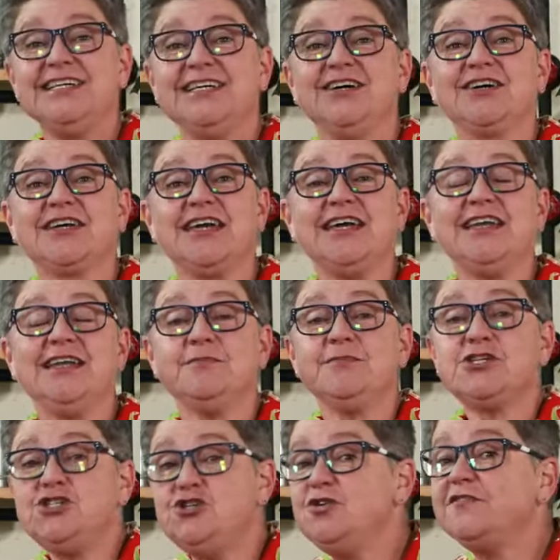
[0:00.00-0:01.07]
Okay. Number
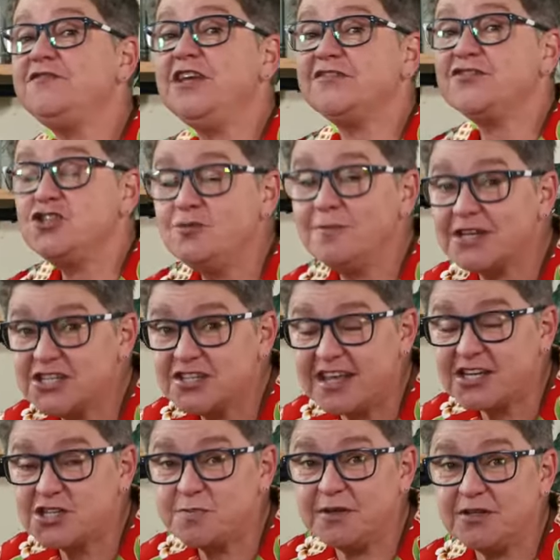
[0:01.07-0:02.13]
two, if you have too much
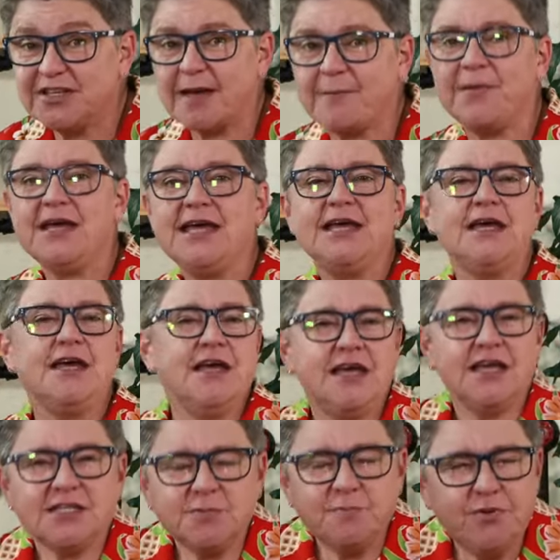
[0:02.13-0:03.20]
thatch build up,
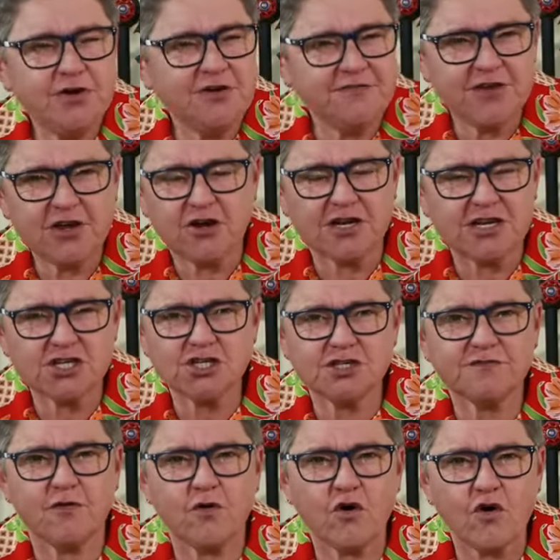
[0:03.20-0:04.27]
it's perfect conditions
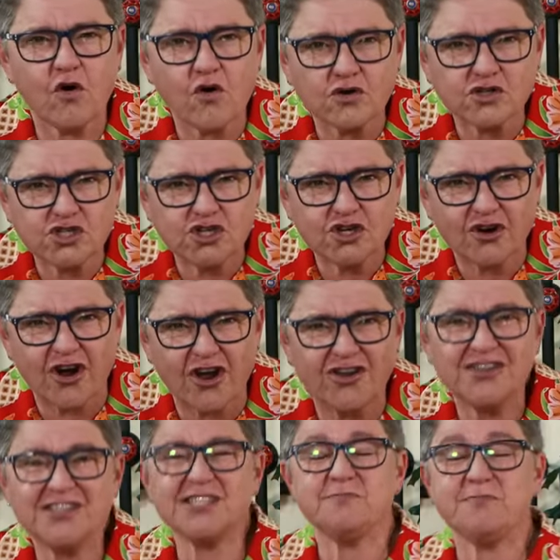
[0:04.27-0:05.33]
for hojos to grow,
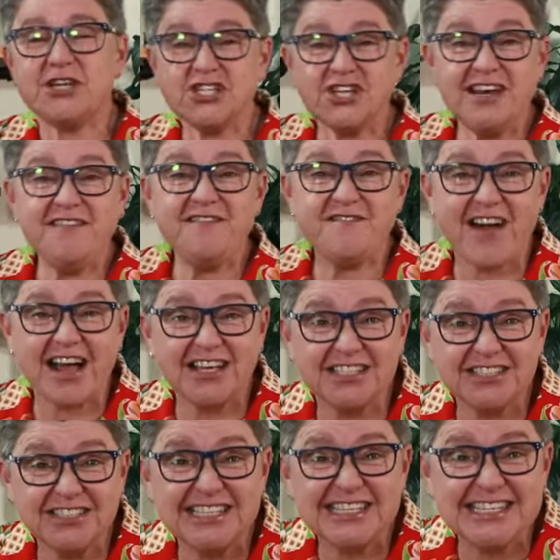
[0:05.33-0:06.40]
especially
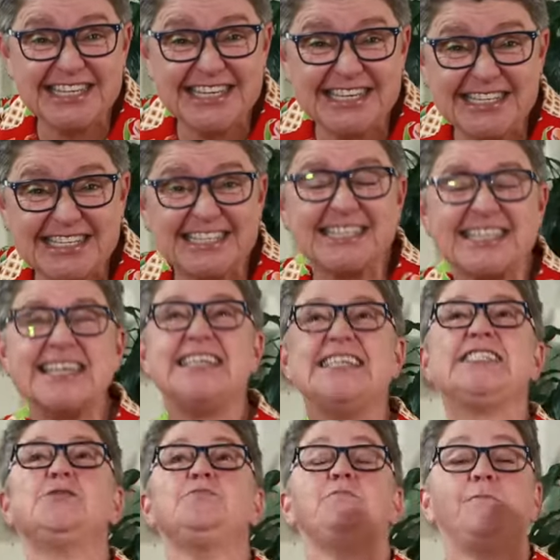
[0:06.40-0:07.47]
fungal diseases,
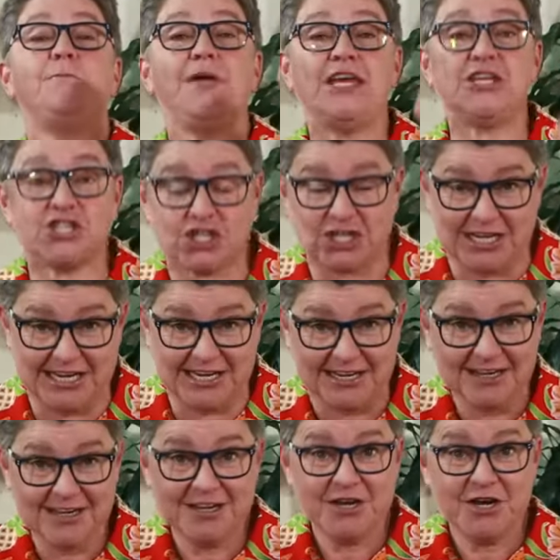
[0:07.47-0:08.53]
especially.
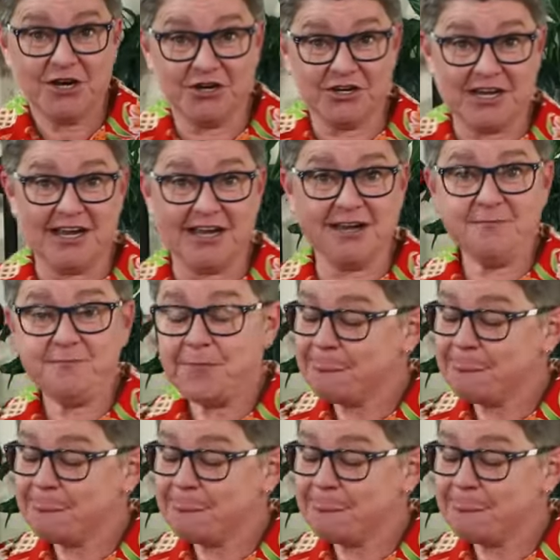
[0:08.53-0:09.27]
Okay.